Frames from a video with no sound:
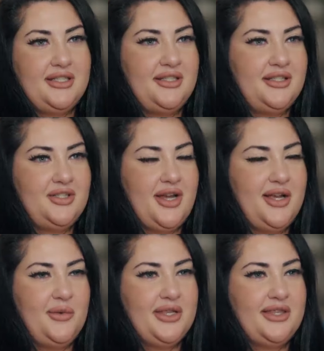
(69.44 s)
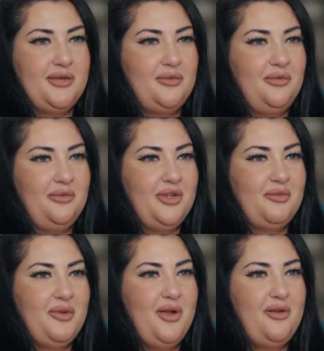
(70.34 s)
to try it with than
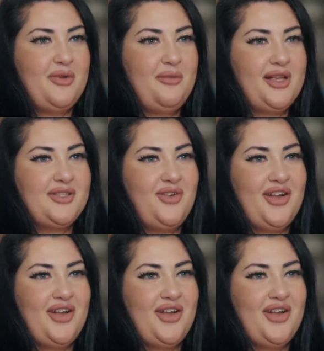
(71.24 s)
with my mom, my best